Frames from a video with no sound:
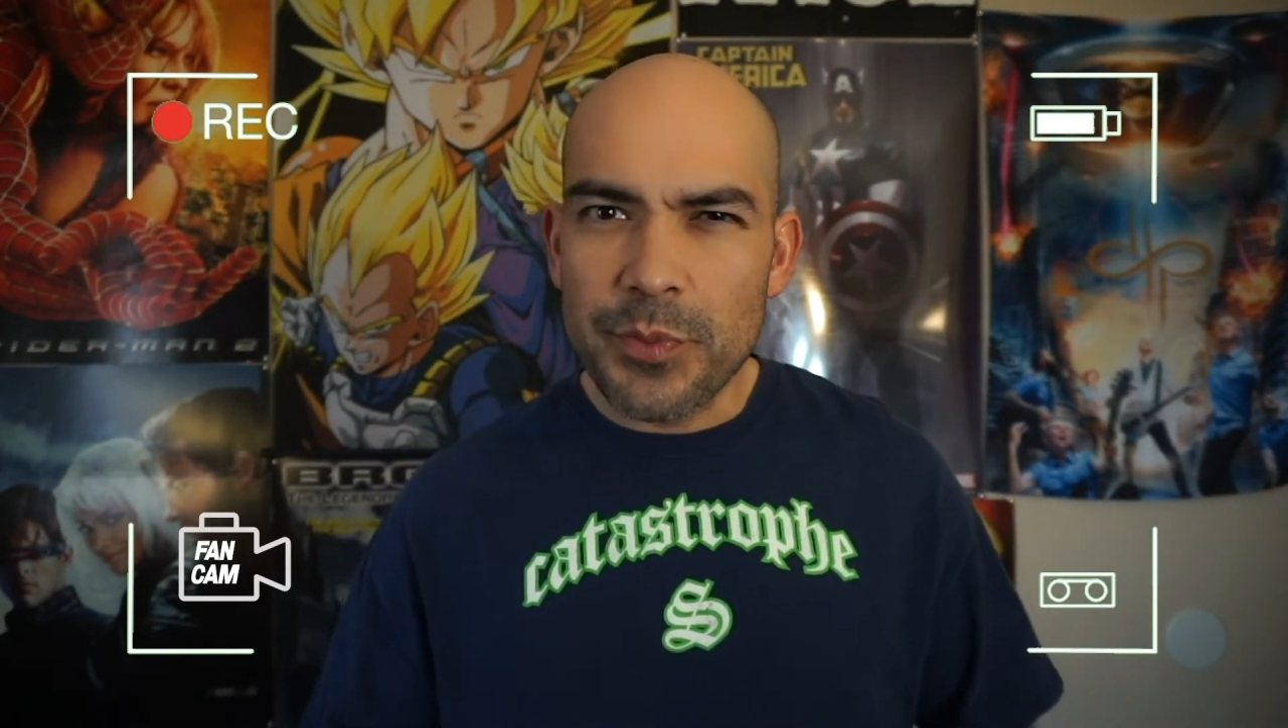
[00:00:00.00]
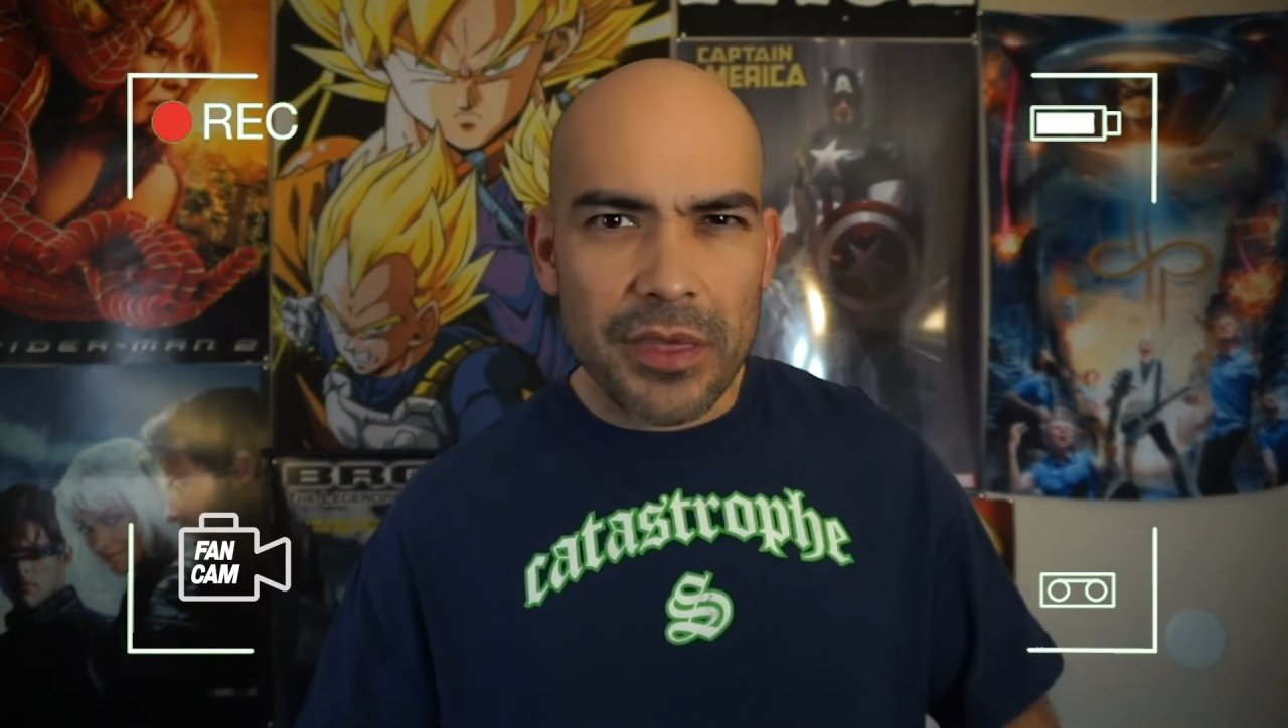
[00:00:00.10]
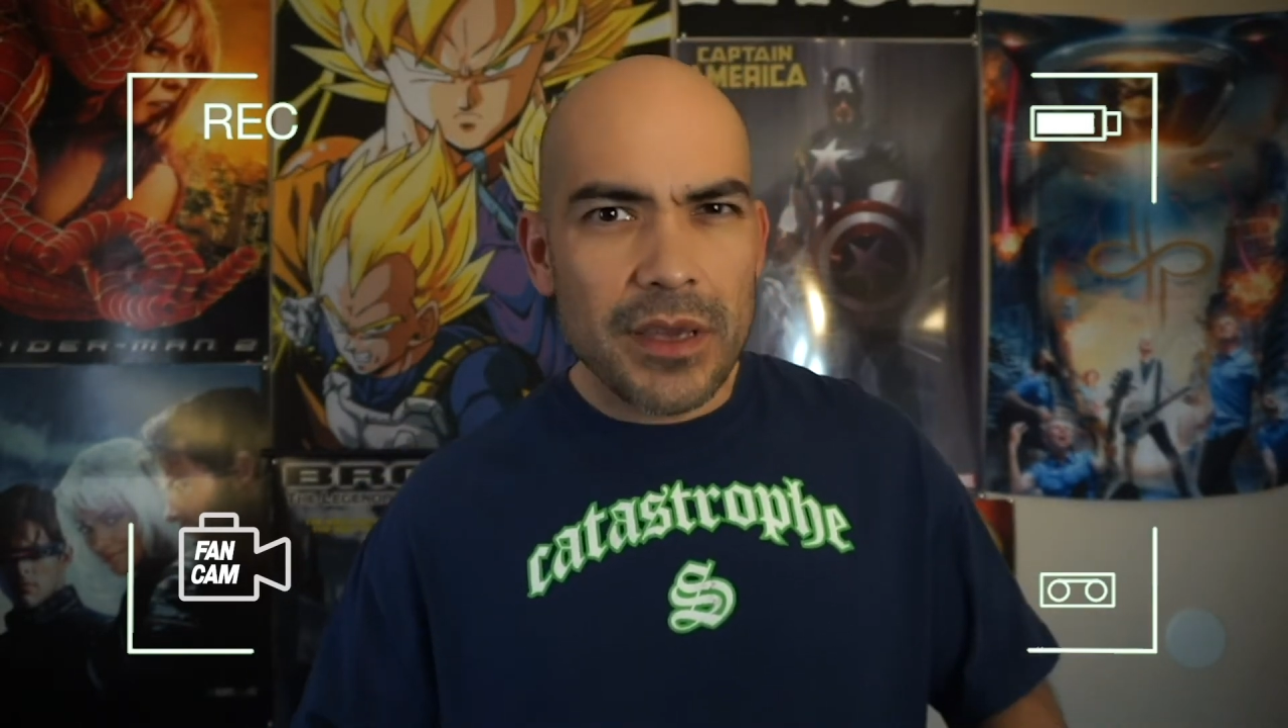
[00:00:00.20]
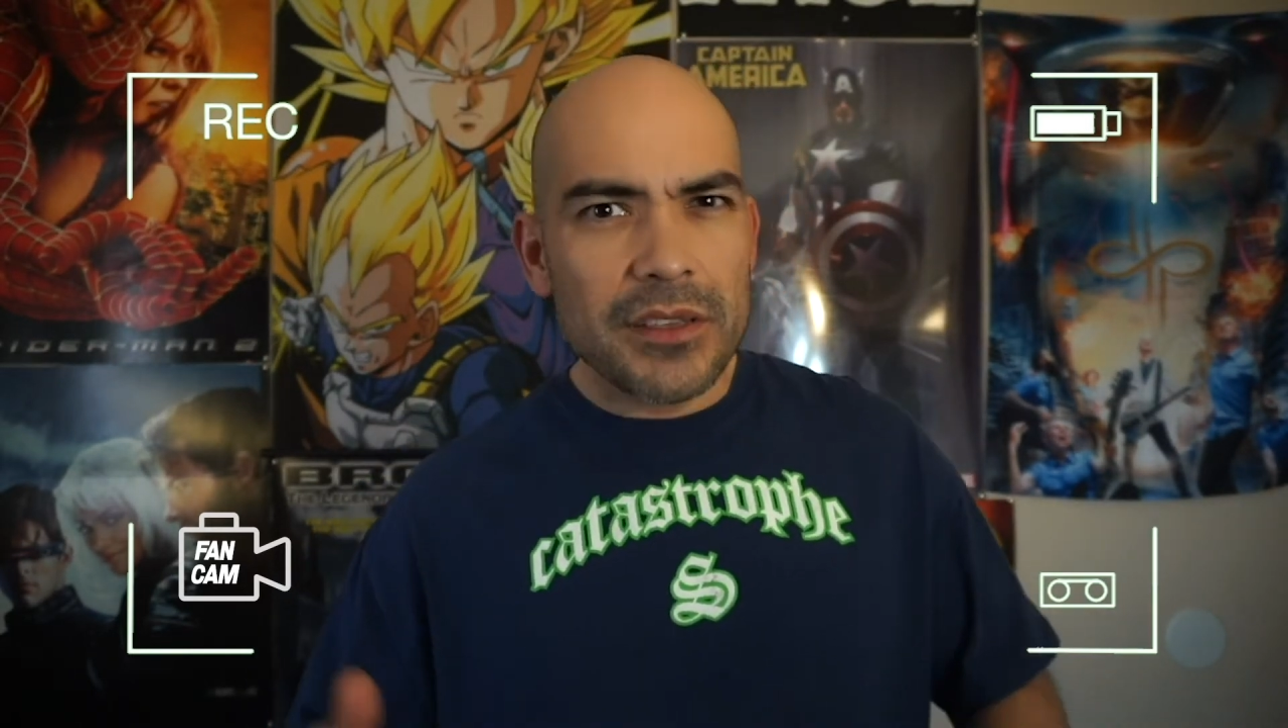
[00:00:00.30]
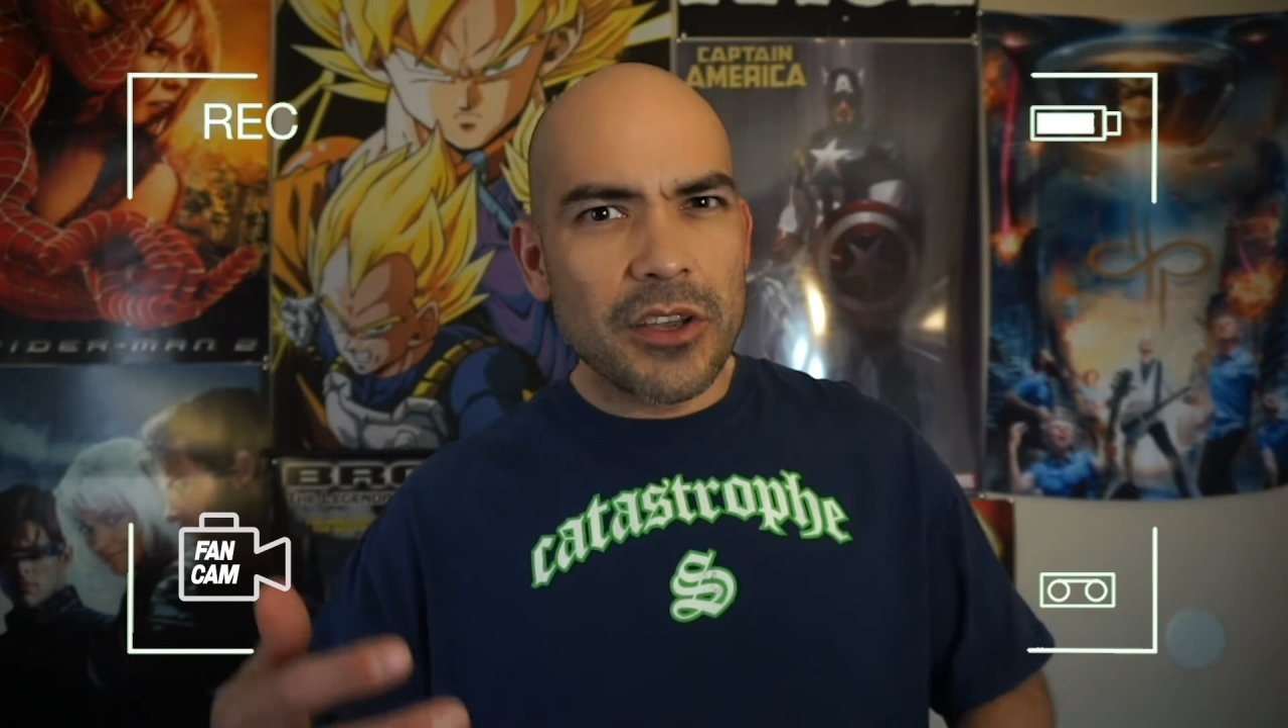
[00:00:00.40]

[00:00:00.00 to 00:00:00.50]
but I think